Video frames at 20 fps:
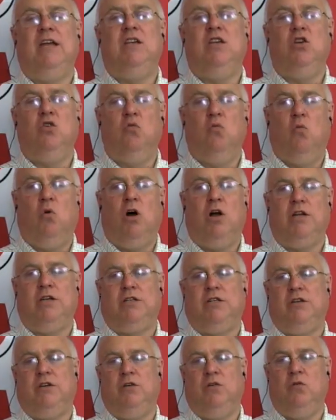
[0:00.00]
you
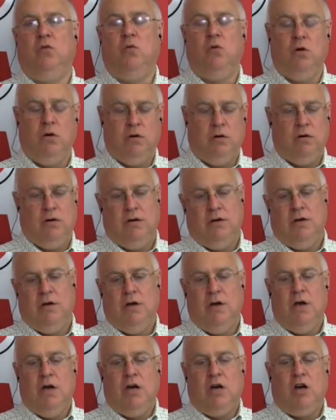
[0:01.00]
want to
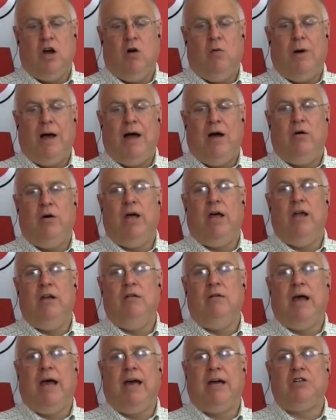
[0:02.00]
go out
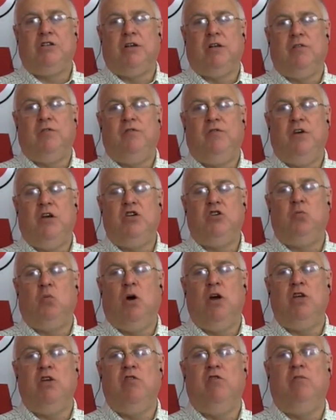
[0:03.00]
and actually fish
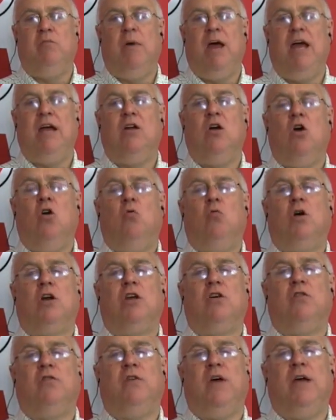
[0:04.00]
what you've made. What
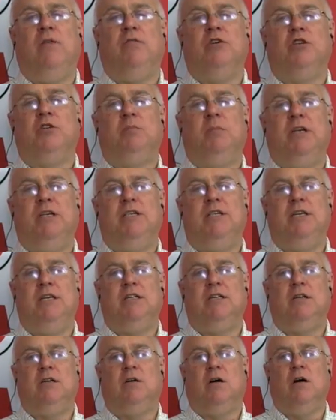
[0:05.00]
are your favorite
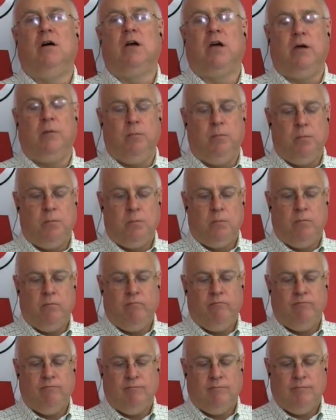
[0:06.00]
species to target?
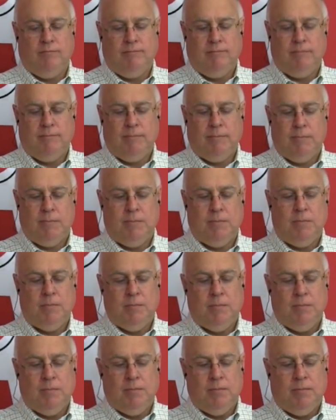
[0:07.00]

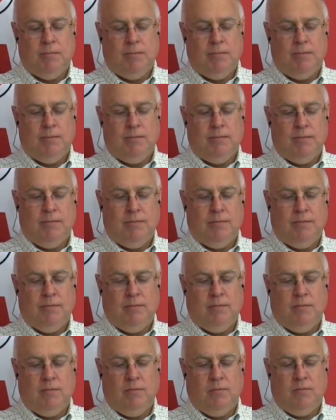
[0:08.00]
Yeah, exactly.
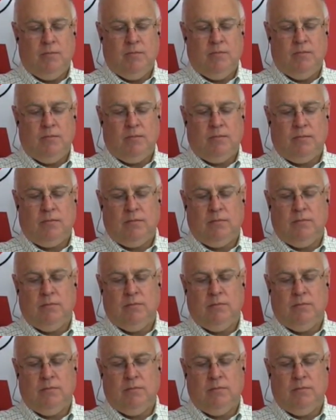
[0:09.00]
So when I started